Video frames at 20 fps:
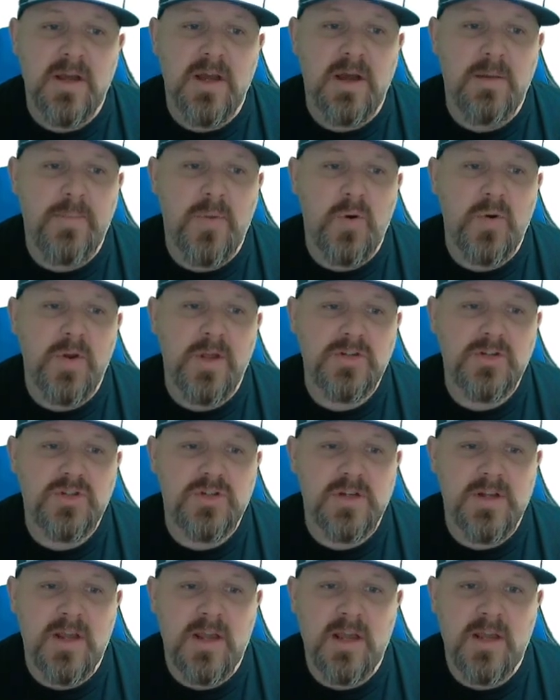about
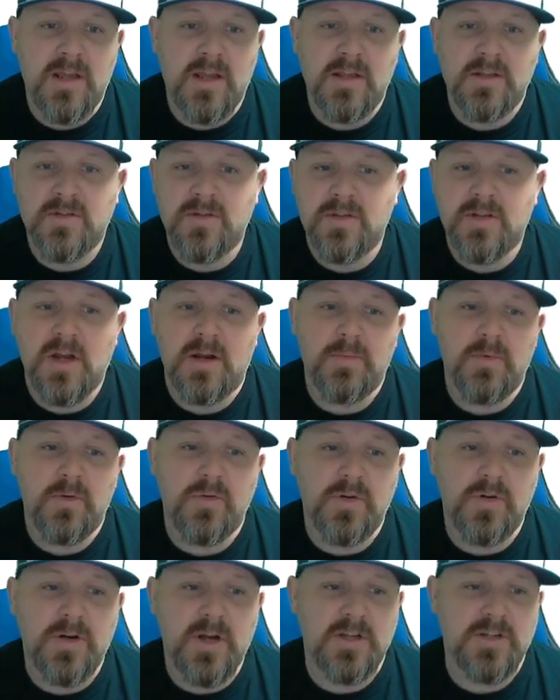HGA. So they talk
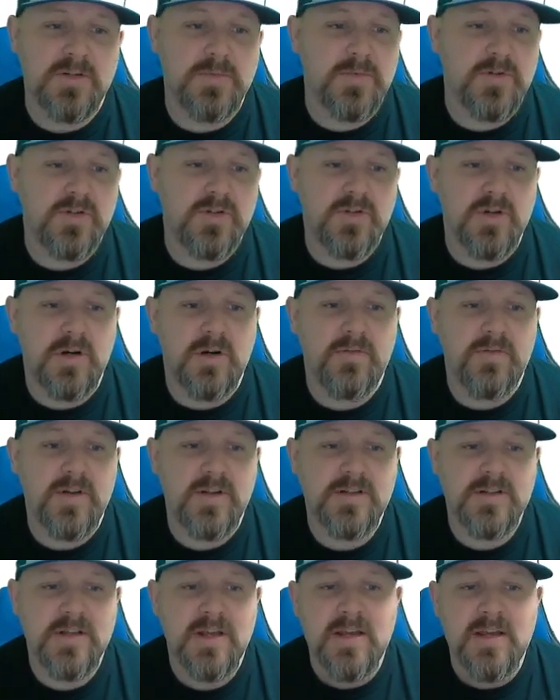about their customer
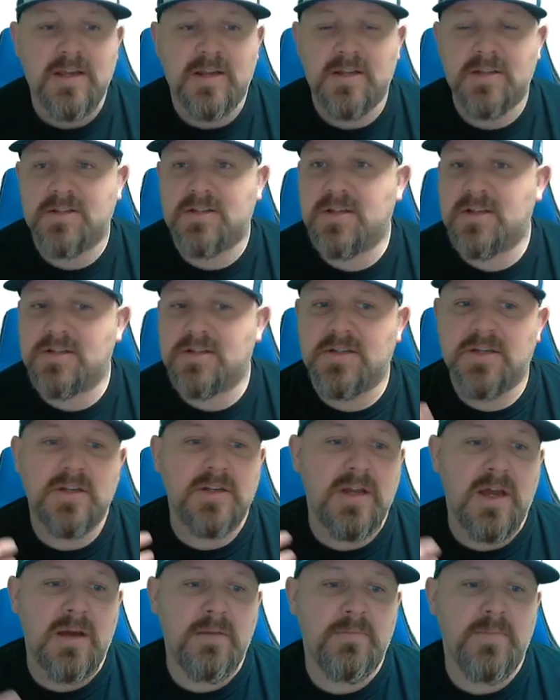service,
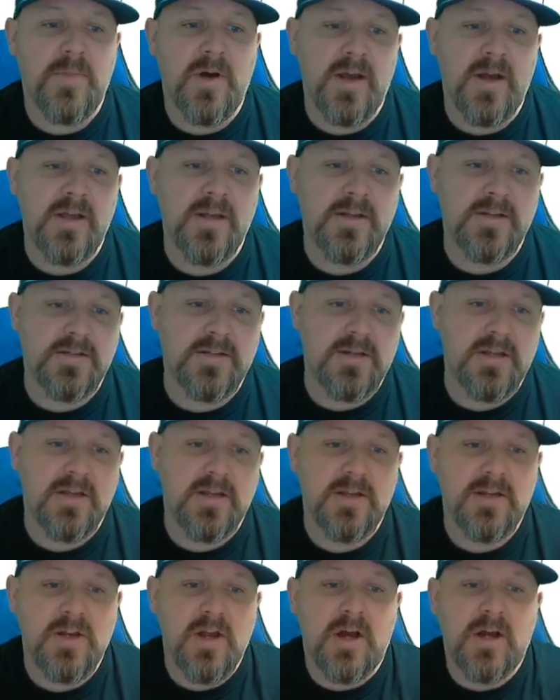consistent, unbiased,
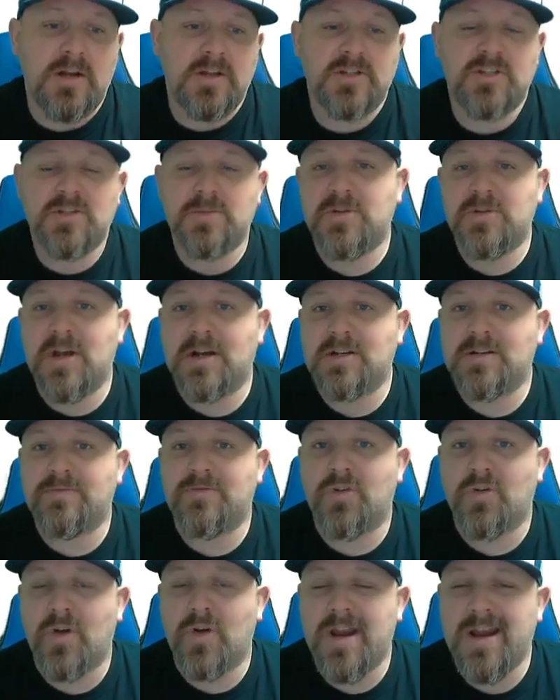
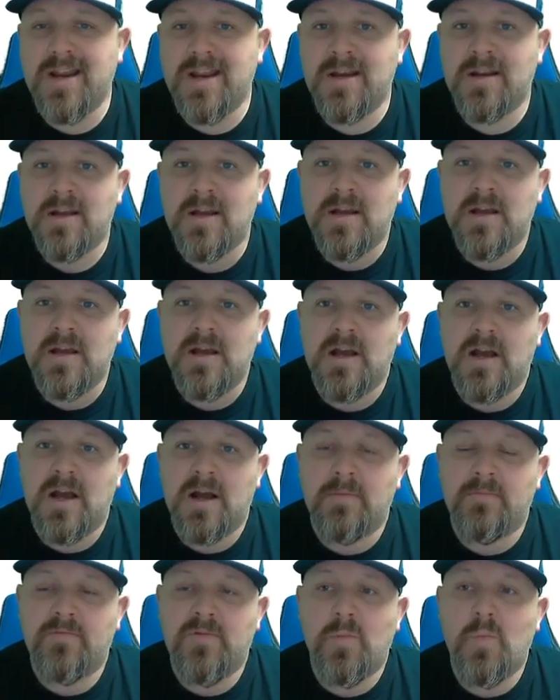non-subjective grading.
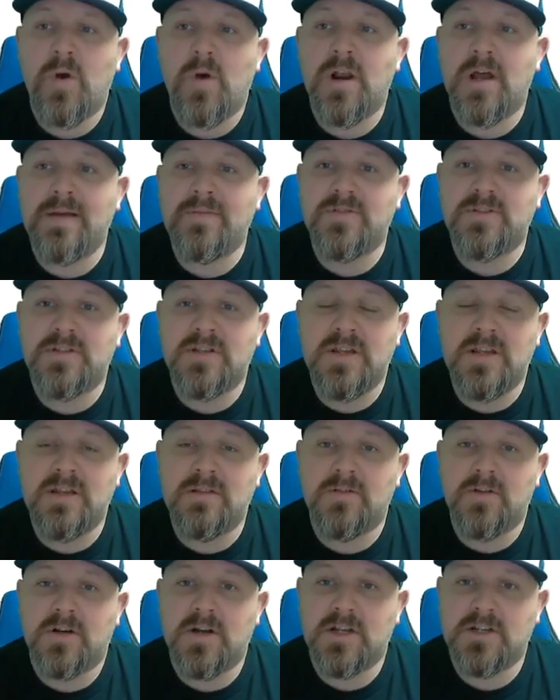From what I've
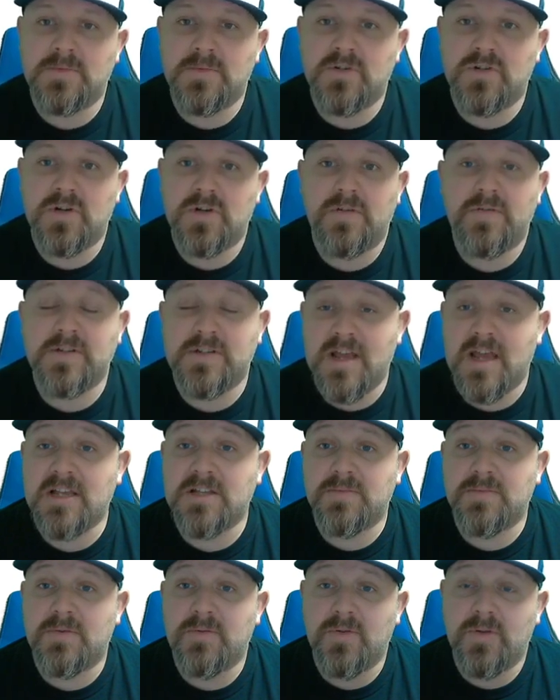seen, their customer service
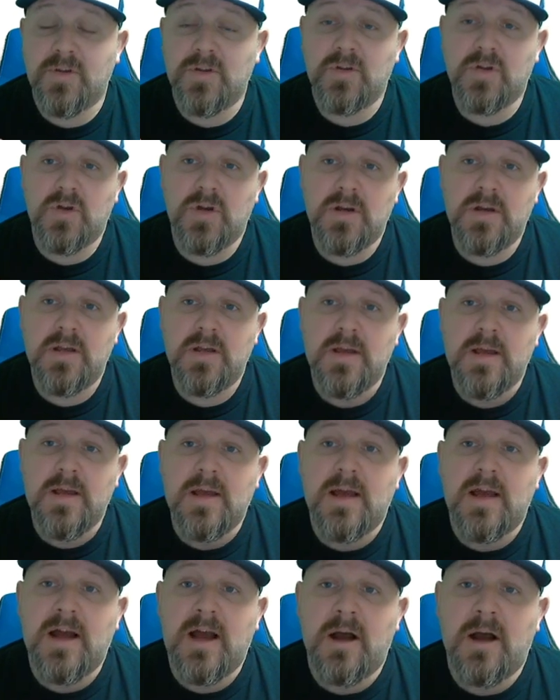has been really good.
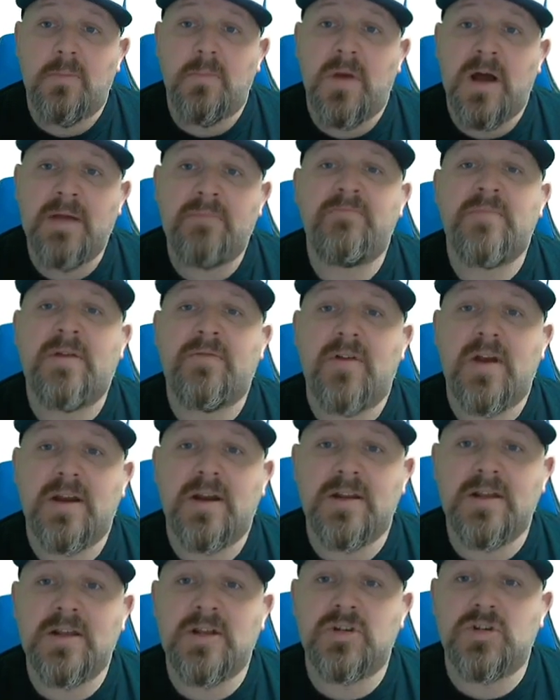I've never
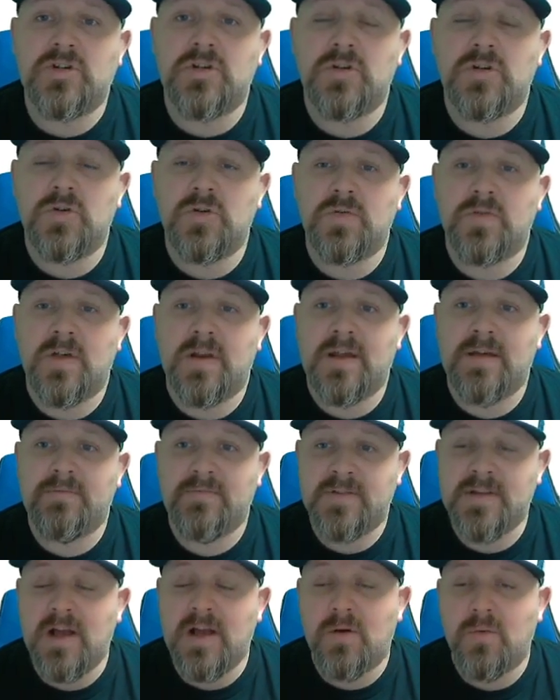had an issue that
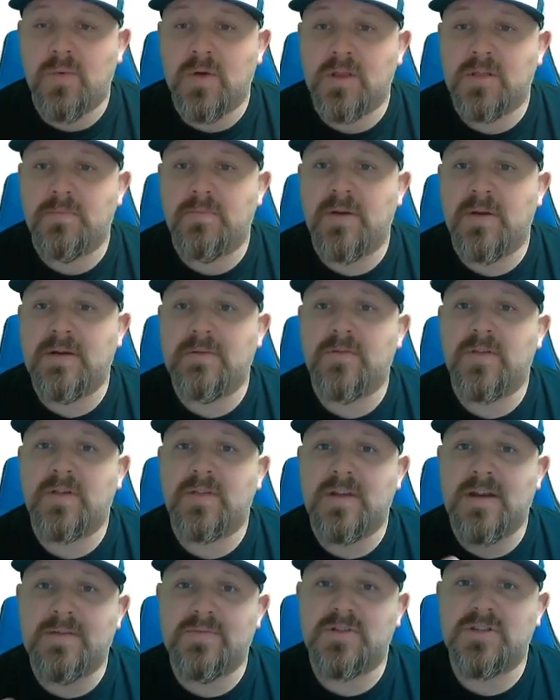I've dealt with, but everything
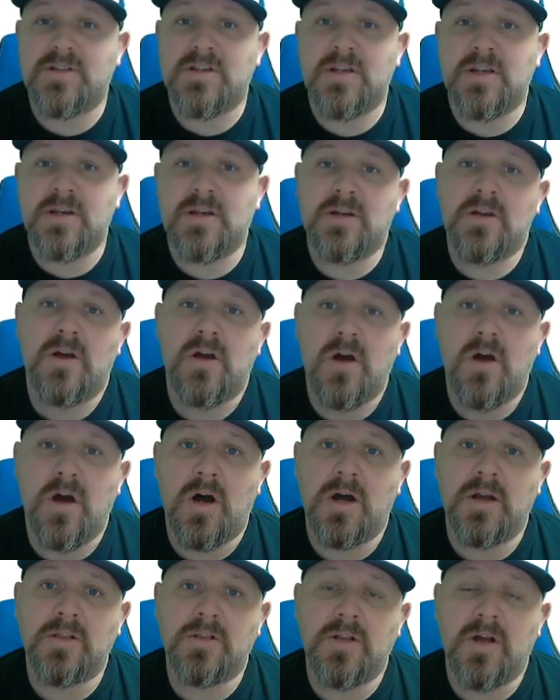that I've seen
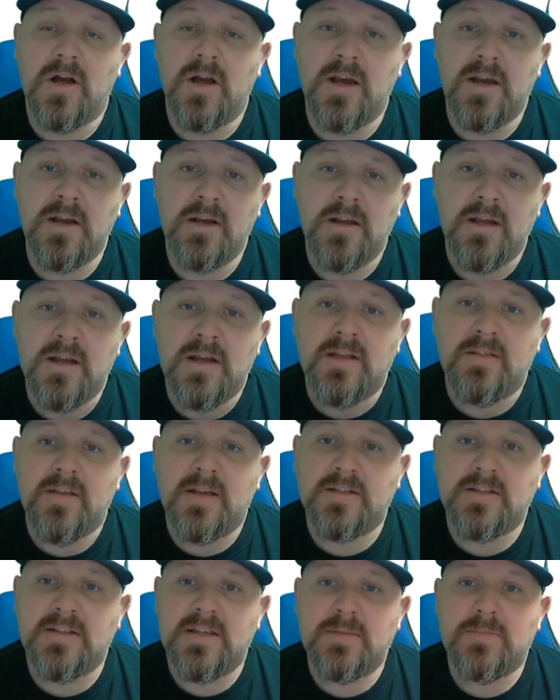online,
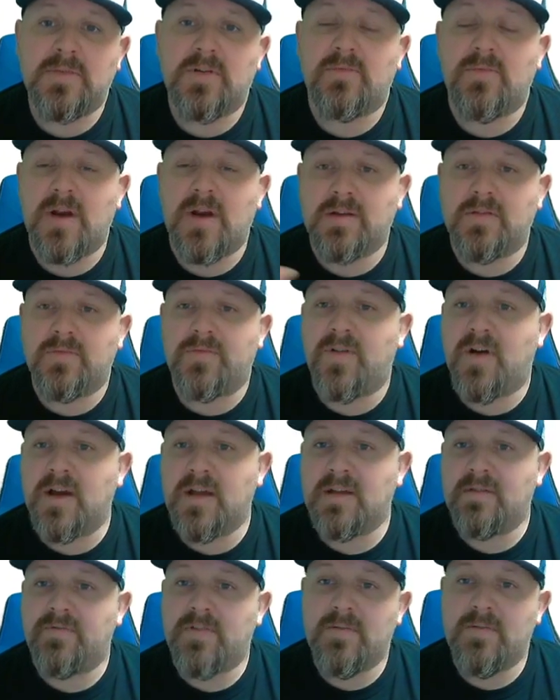they seem to rectify
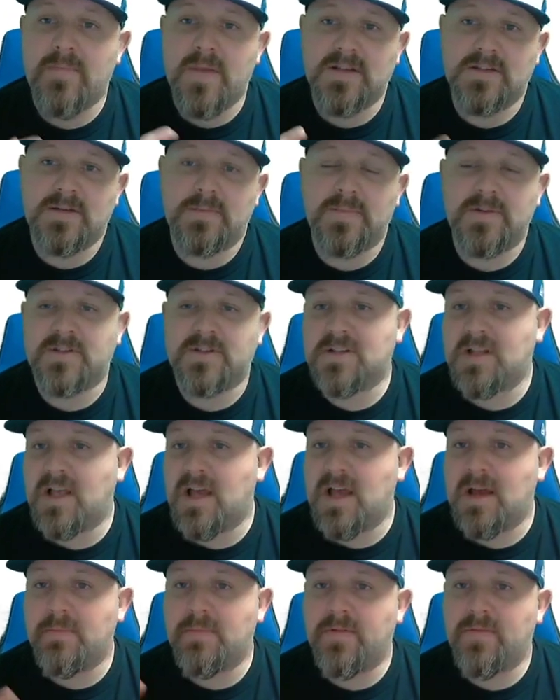if they messed up a
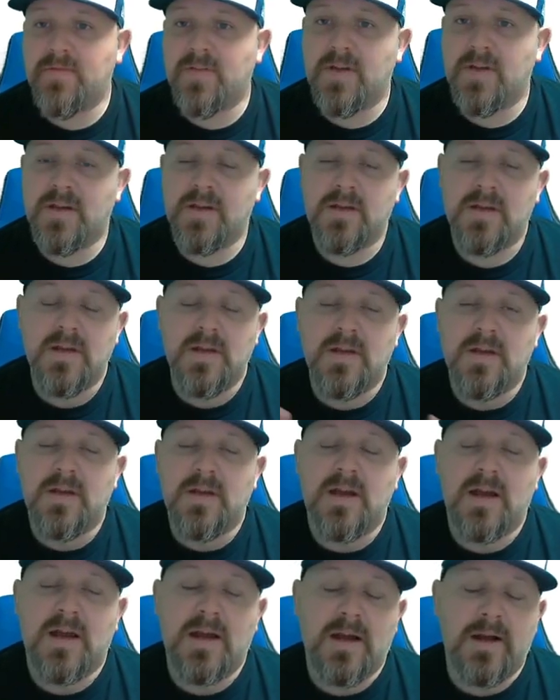slab, or if they
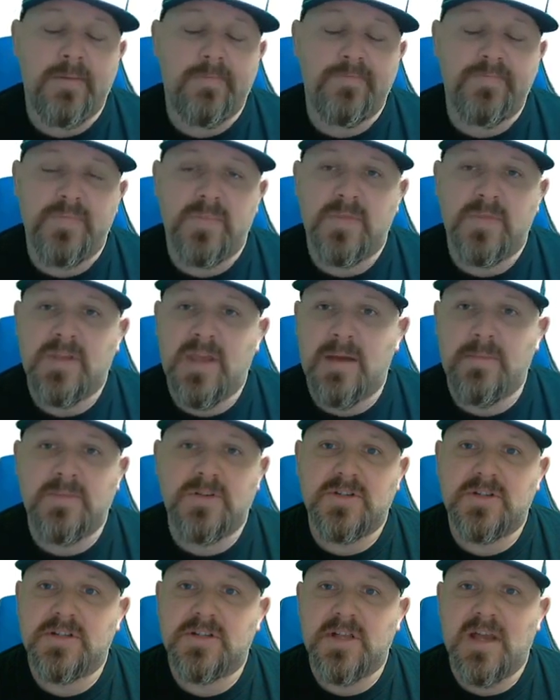
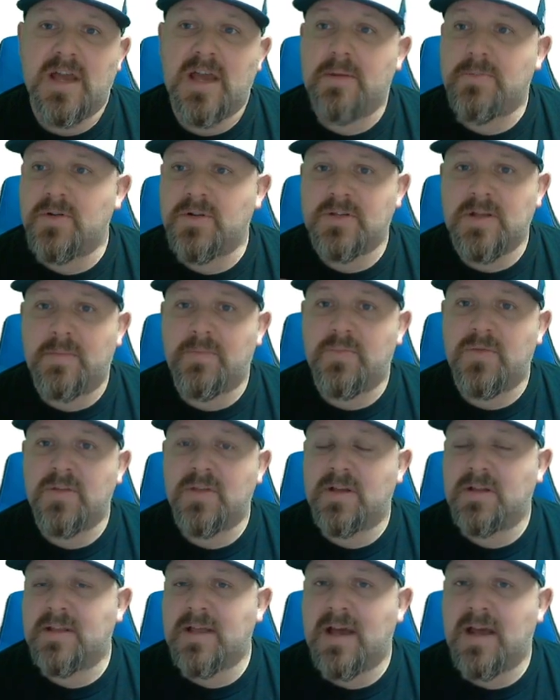damaged a slab or something
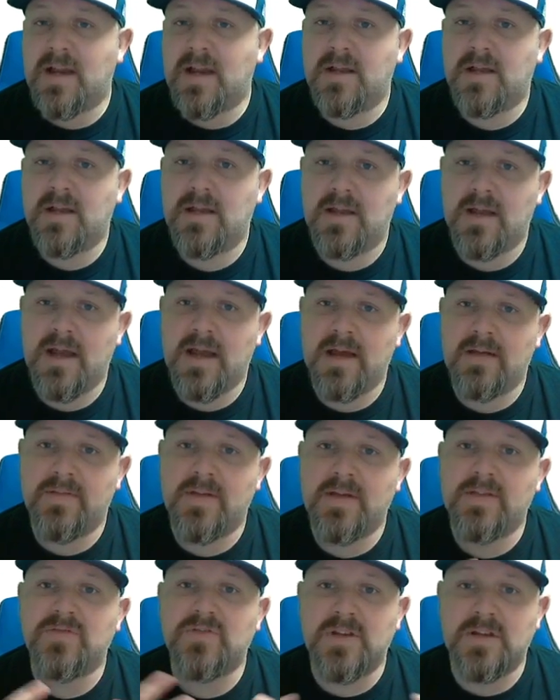like that.
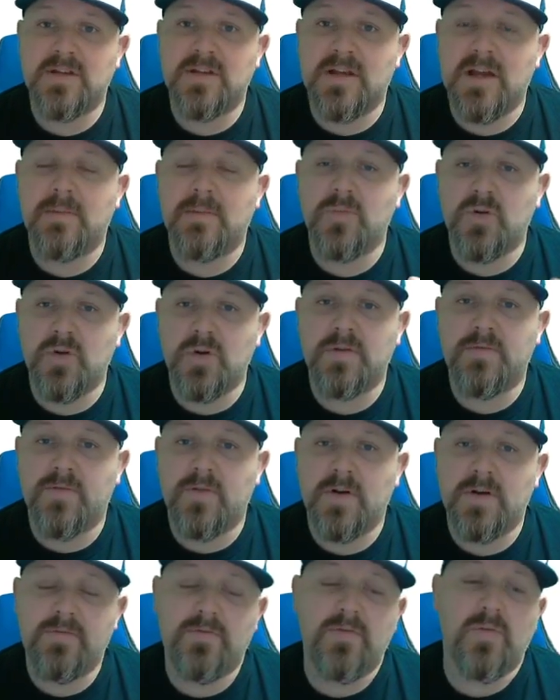They seem to come good
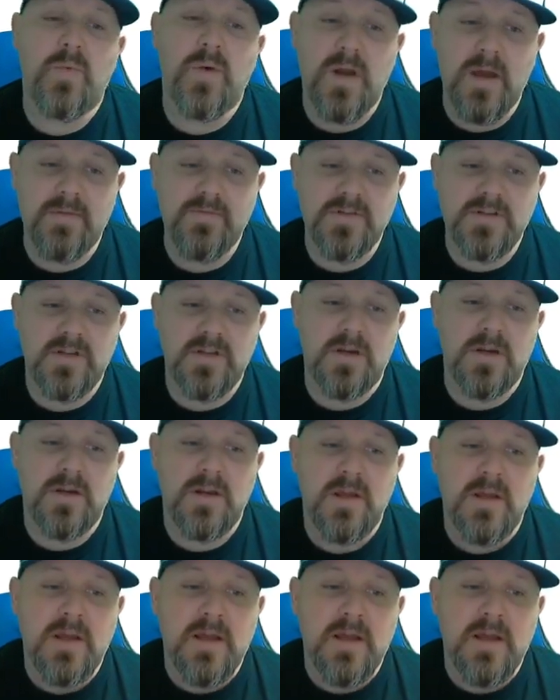for it from what I've seen.